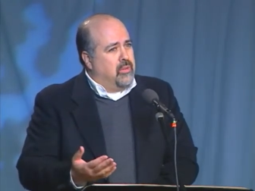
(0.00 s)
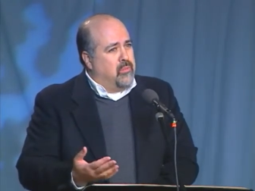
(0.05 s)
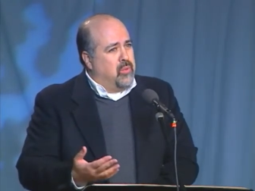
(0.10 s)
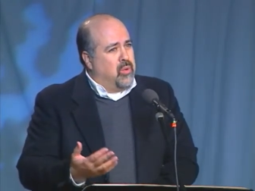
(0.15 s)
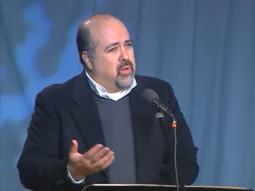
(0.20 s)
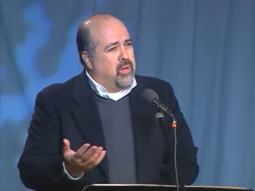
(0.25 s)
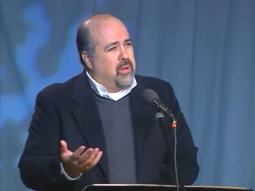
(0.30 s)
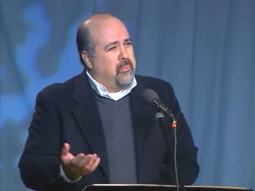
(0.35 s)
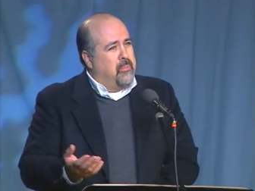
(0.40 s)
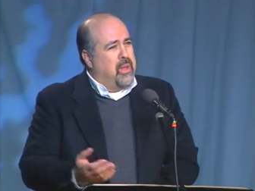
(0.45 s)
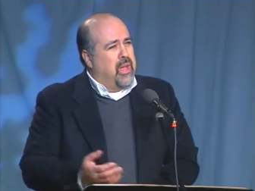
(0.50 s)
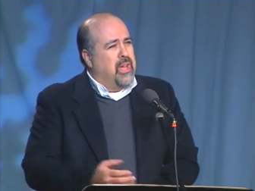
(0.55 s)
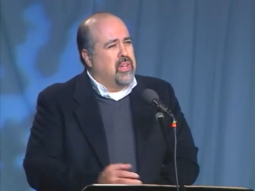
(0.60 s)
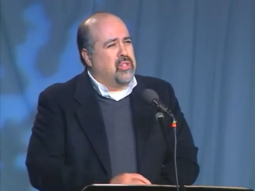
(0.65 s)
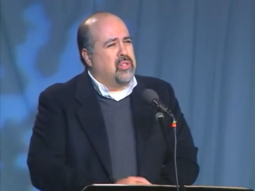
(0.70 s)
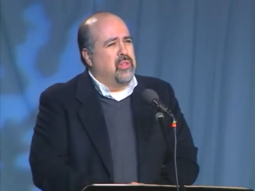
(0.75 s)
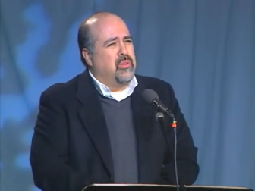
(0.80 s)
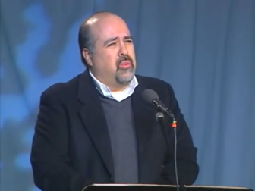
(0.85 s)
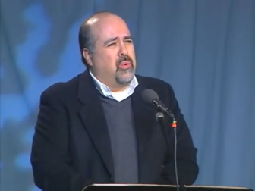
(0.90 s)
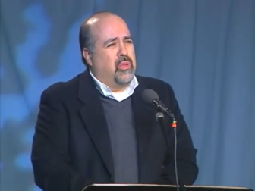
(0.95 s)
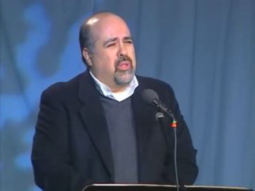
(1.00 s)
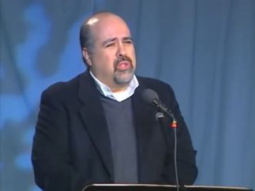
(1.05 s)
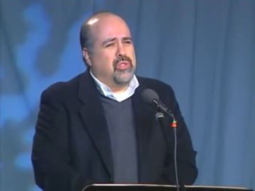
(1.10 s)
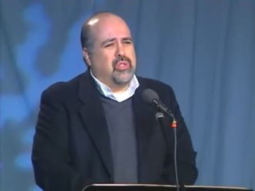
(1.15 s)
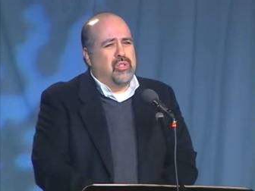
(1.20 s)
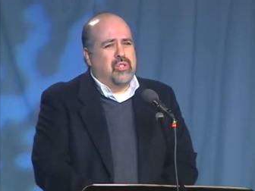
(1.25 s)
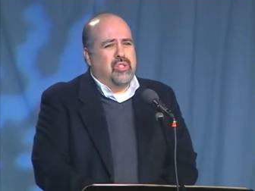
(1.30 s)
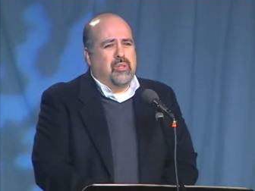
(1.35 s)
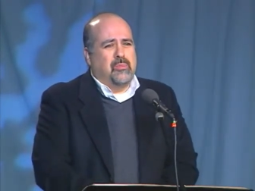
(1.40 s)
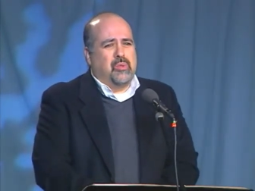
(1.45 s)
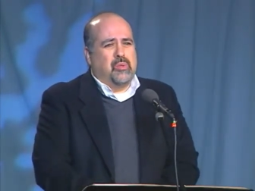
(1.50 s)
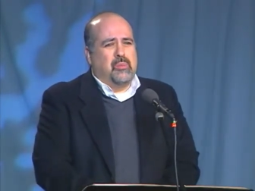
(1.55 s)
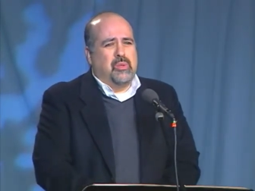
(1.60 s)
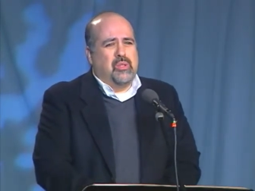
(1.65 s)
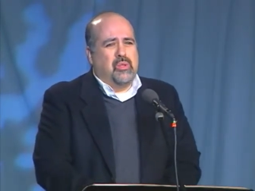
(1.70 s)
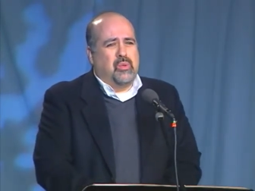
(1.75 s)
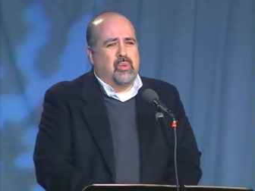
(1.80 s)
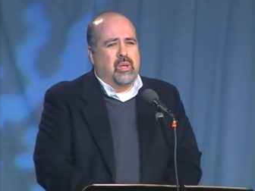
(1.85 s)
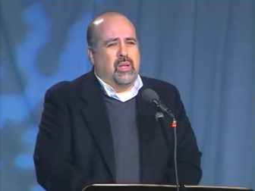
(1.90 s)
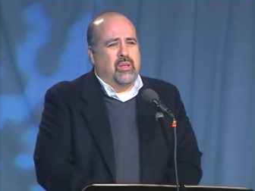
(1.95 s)
more compassionate relationships
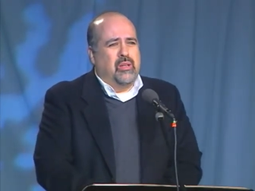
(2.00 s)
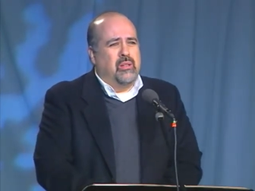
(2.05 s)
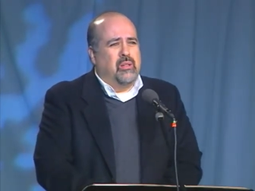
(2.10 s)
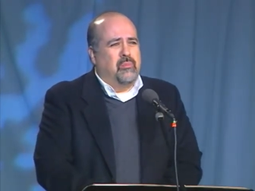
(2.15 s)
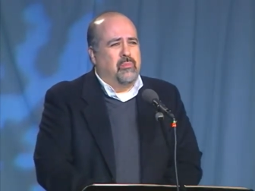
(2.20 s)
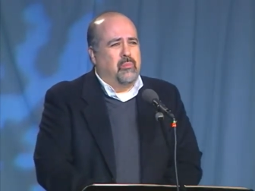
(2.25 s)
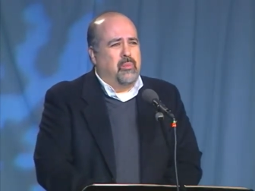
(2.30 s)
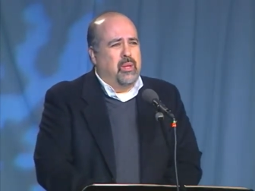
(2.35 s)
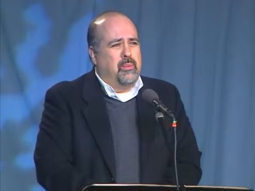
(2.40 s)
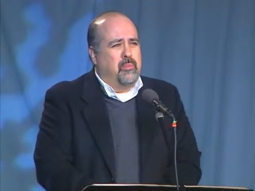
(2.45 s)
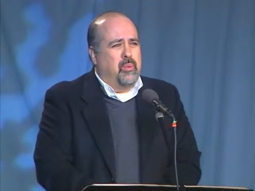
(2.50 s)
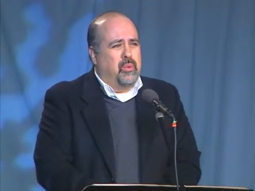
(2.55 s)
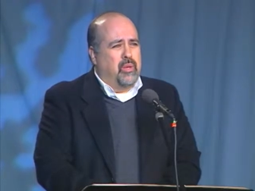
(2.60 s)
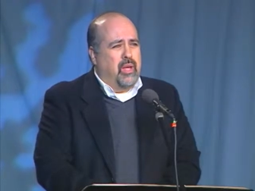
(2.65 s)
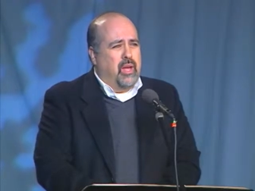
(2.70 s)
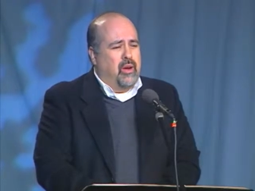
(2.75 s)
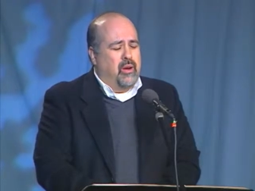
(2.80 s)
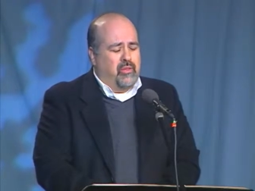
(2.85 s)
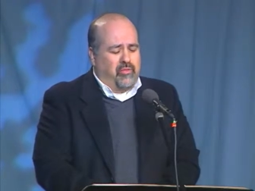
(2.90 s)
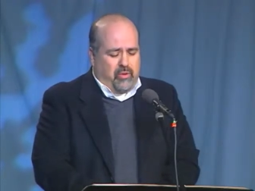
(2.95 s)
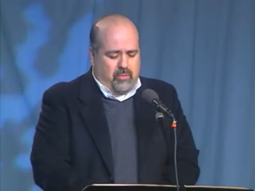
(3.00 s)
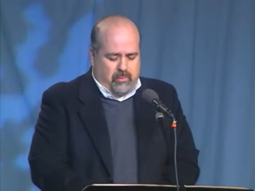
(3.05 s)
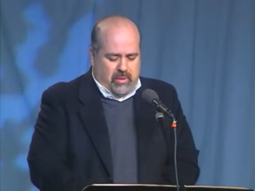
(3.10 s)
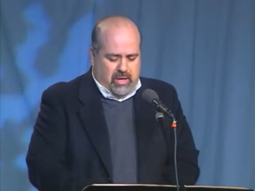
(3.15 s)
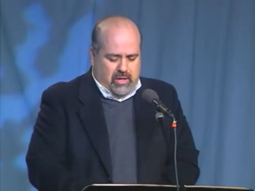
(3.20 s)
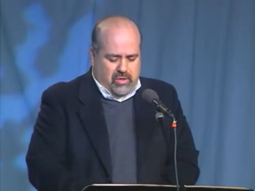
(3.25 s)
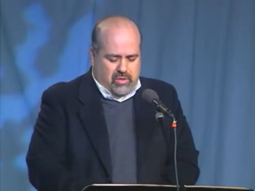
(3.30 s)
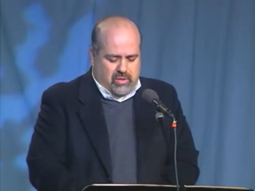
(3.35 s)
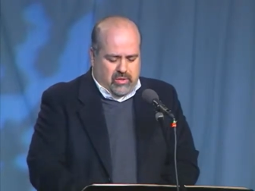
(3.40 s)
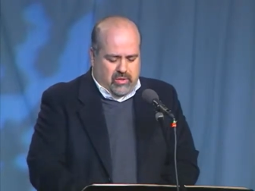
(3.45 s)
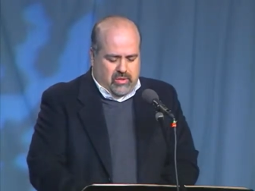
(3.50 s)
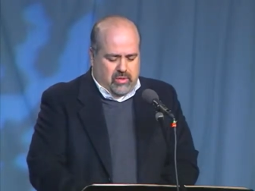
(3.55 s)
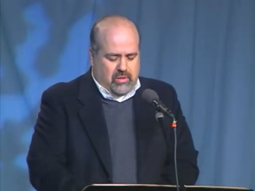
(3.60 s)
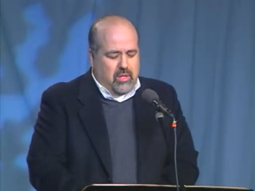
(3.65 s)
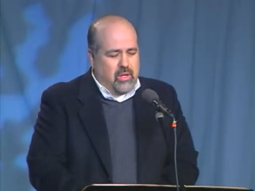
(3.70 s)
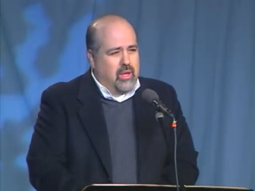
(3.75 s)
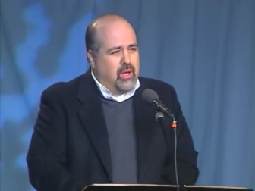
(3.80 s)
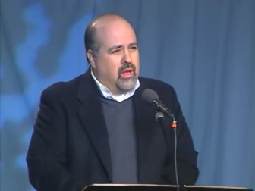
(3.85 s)
between people caring for patients